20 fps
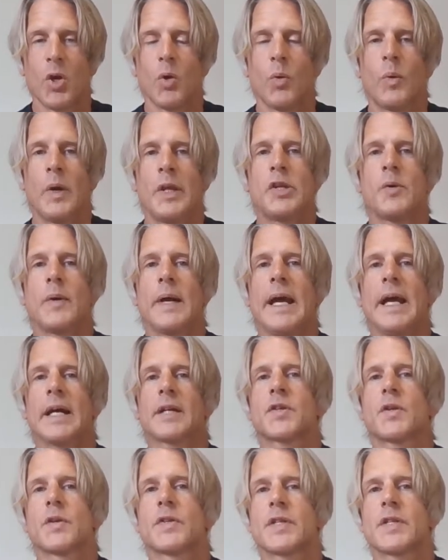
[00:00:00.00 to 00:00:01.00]
When you
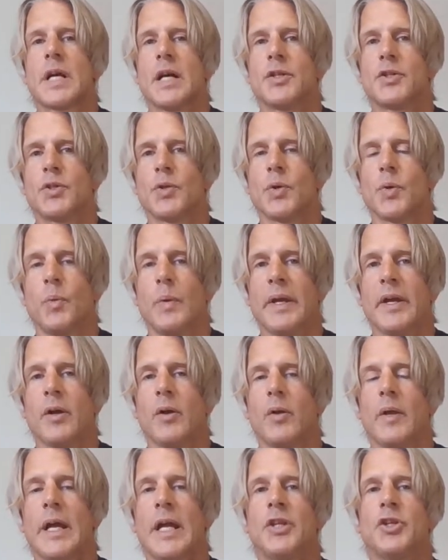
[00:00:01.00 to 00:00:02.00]
exercise your
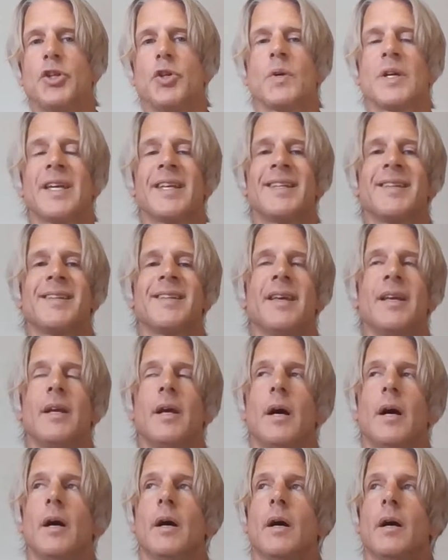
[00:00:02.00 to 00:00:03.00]
will and you
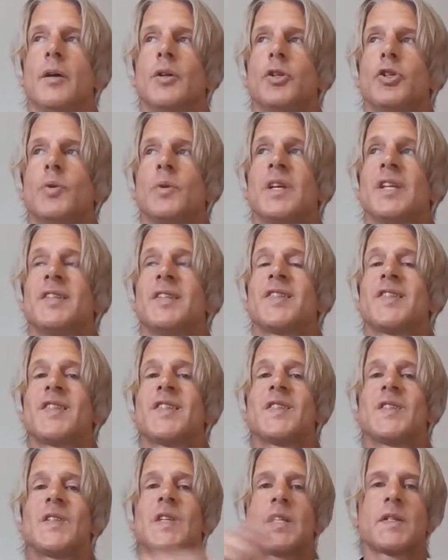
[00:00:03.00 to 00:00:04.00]

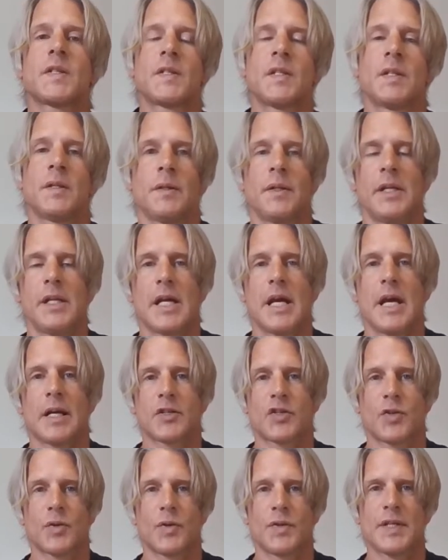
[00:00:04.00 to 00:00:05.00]
consistently
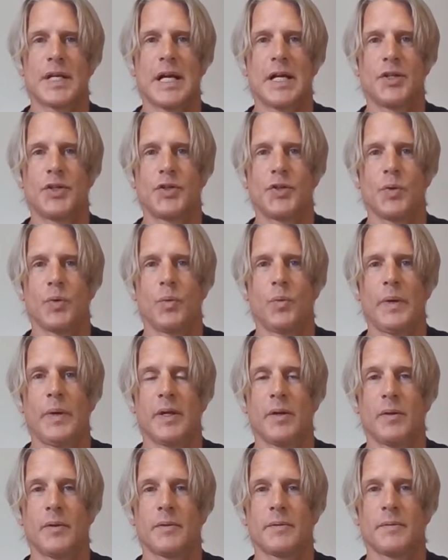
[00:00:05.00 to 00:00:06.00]
exercise your
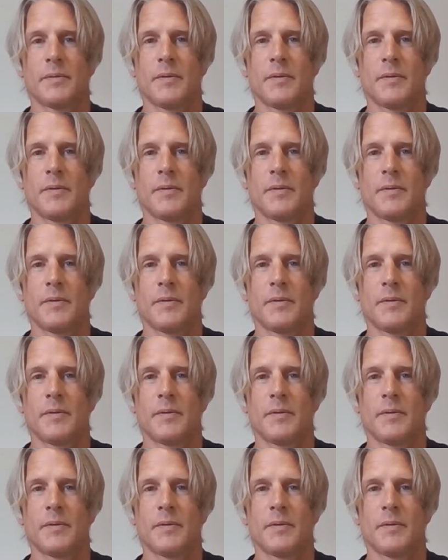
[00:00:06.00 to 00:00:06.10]
will.